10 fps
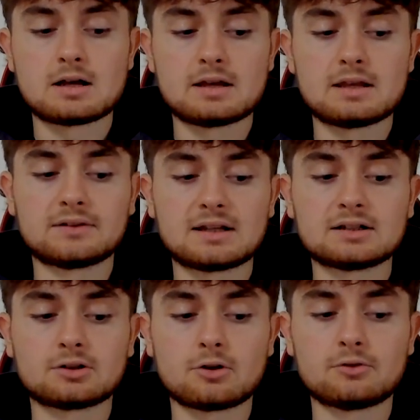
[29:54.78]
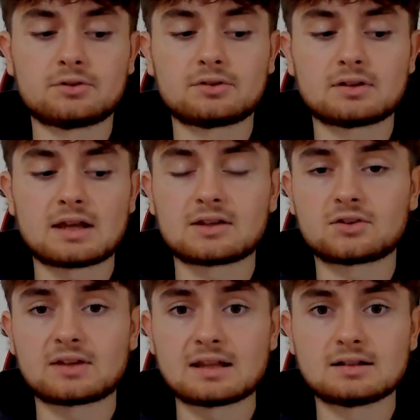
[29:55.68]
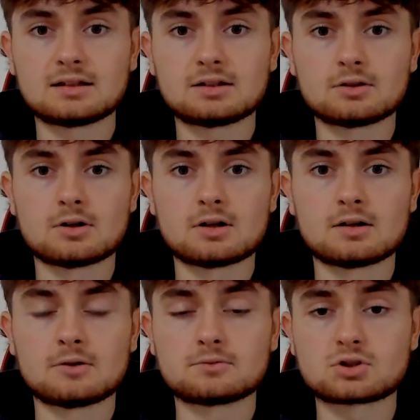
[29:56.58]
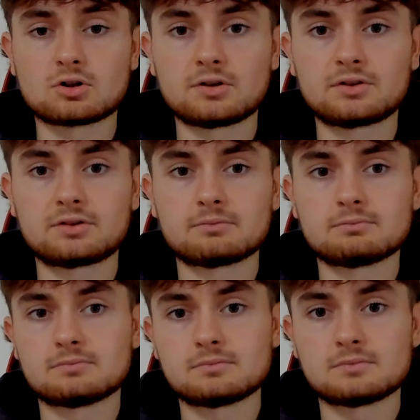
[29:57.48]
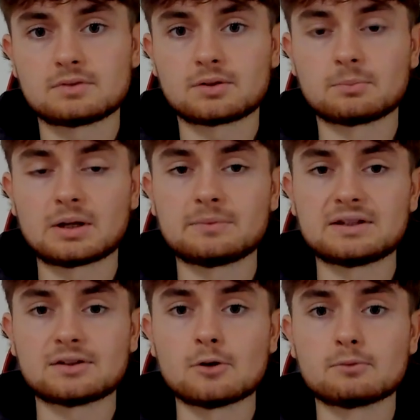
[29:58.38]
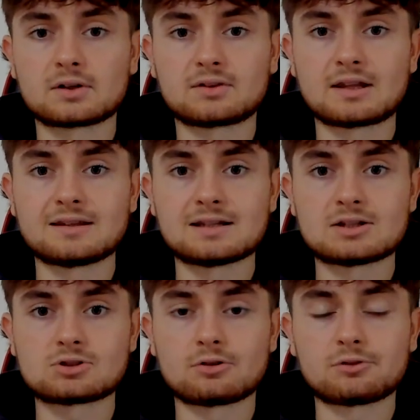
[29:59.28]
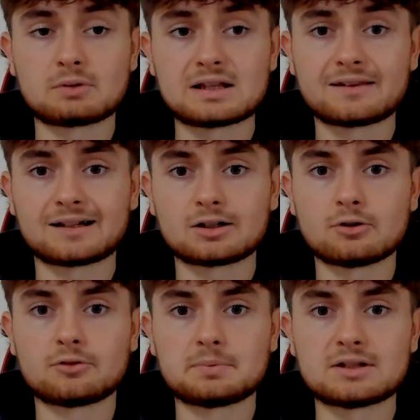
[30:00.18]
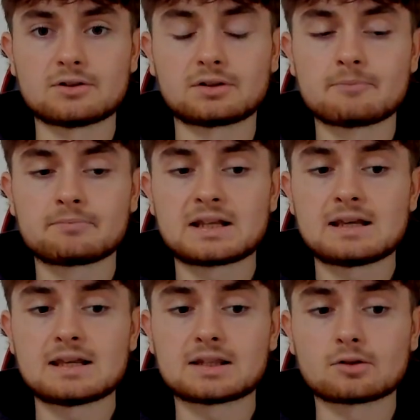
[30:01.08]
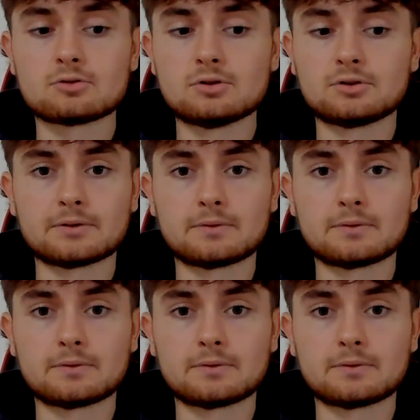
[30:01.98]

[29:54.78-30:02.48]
His in-close extending of shots, sometimes he's overextending his shots when he is in close because he's so used to